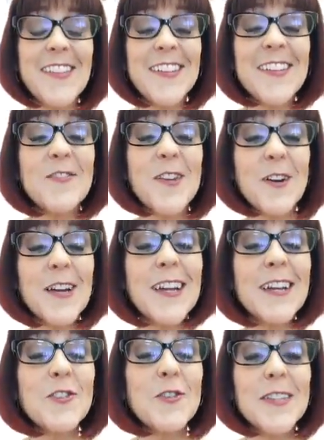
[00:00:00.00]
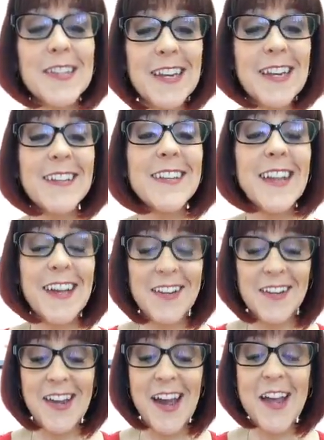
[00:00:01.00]
This is very interesting, isn't it?
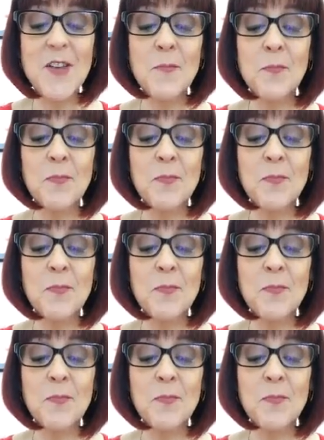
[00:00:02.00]
Okay.